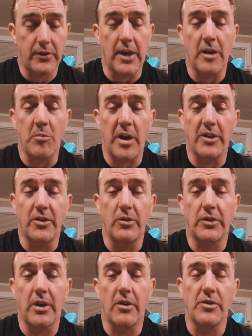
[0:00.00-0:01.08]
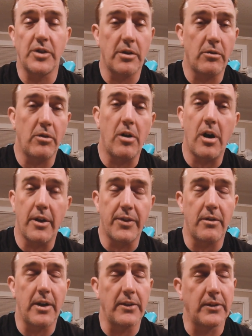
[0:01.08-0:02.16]
signed by a 2-star general
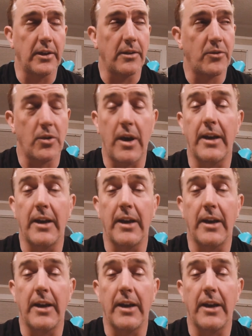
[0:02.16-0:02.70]
authorizing it,